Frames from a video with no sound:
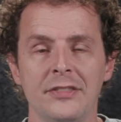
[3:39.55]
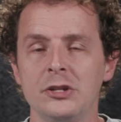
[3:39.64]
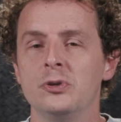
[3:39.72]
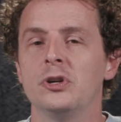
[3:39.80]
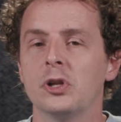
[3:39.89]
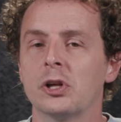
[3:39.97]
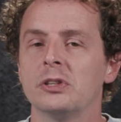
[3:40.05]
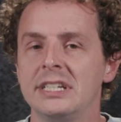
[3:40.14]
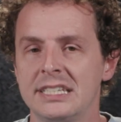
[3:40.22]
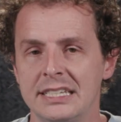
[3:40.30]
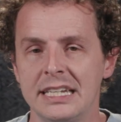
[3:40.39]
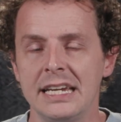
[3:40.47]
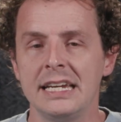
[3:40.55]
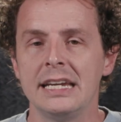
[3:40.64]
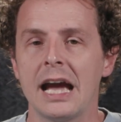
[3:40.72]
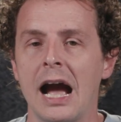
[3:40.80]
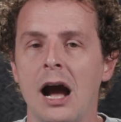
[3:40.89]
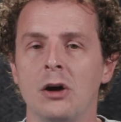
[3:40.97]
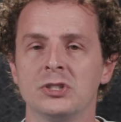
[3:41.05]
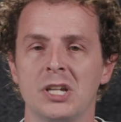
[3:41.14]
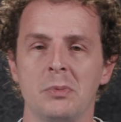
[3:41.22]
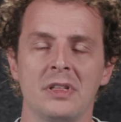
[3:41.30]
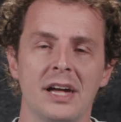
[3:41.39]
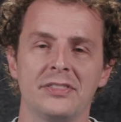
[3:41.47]
I think you can clearly see how
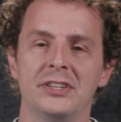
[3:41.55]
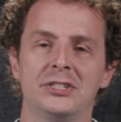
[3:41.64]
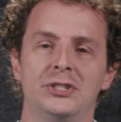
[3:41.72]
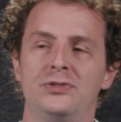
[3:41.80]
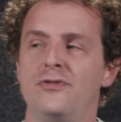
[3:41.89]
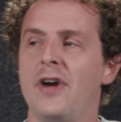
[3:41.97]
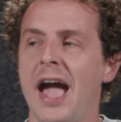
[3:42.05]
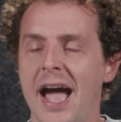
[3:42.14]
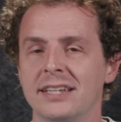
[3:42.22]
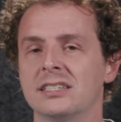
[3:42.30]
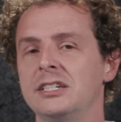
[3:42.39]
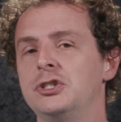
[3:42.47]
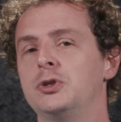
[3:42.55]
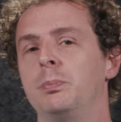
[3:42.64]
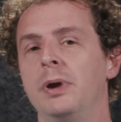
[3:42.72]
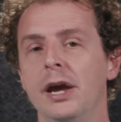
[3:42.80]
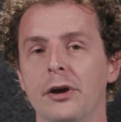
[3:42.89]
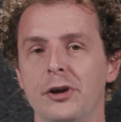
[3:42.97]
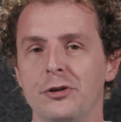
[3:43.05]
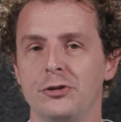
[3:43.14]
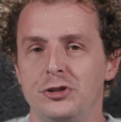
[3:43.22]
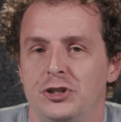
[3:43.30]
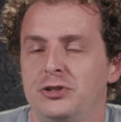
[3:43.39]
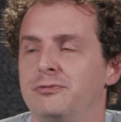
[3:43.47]
something like this is vastly superior
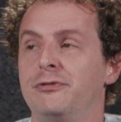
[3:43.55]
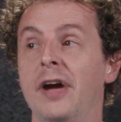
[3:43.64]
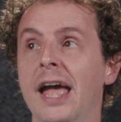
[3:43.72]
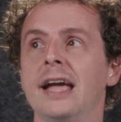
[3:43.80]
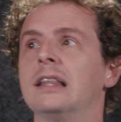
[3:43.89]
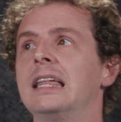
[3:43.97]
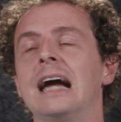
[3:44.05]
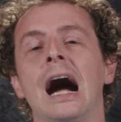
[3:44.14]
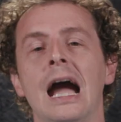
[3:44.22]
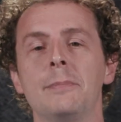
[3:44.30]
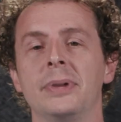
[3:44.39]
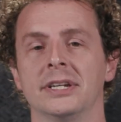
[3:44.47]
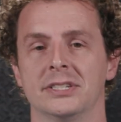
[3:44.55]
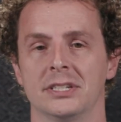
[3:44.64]
to just vaguely hyping